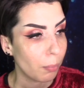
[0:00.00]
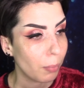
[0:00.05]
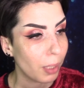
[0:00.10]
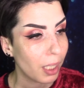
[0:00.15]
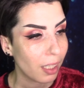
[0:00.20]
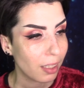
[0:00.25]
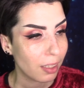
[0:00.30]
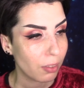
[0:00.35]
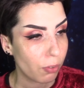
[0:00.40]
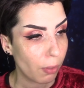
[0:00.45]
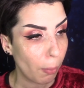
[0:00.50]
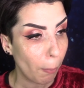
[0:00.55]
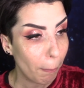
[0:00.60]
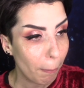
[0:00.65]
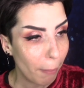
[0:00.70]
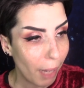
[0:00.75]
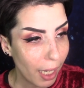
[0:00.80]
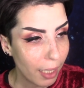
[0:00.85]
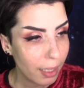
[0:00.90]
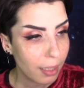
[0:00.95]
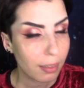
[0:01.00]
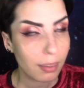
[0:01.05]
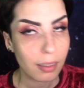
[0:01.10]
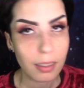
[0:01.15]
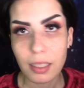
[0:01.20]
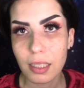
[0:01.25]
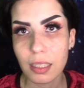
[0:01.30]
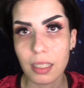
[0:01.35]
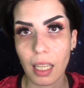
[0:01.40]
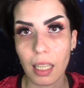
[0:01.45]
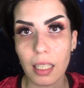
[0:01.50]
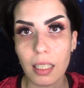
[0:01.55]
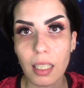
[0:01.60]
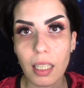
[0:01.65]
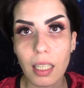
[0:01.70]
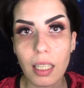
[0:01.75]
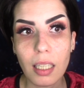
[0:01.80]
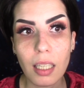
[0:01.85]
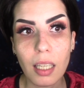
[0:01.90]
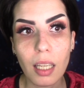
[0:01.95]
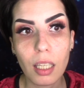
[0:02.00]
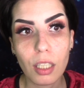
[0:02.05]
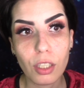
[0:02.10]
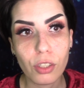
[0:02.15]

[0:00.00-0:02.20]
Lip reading: because from my understanding,